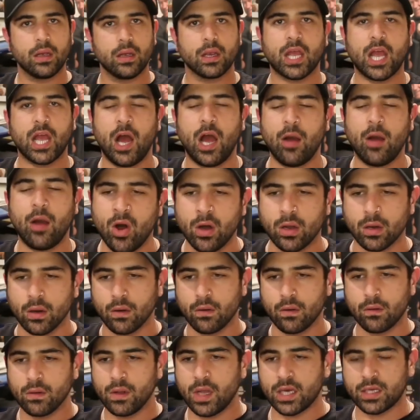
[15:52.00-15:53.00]
Come
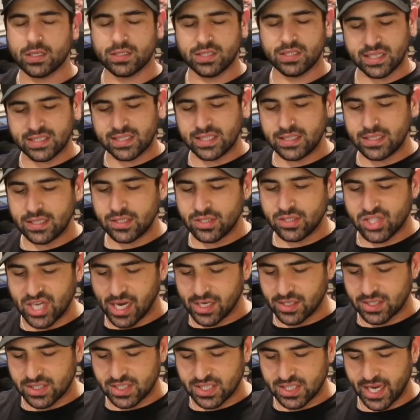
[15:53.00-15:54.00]
on, like doesn't the
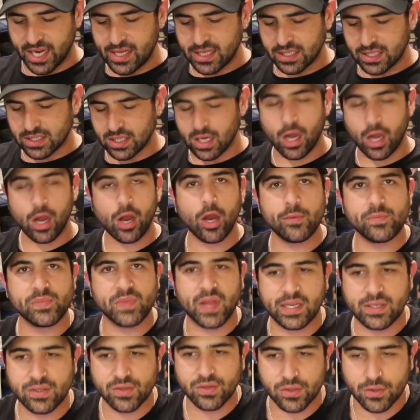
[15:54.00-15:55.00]
judge see this? I hope
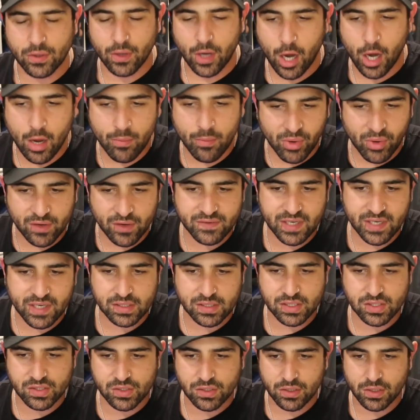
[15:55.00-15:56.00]
they do. I hope both
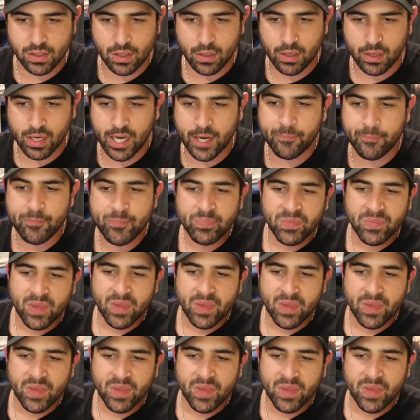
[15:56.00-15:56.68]
judges do. All right.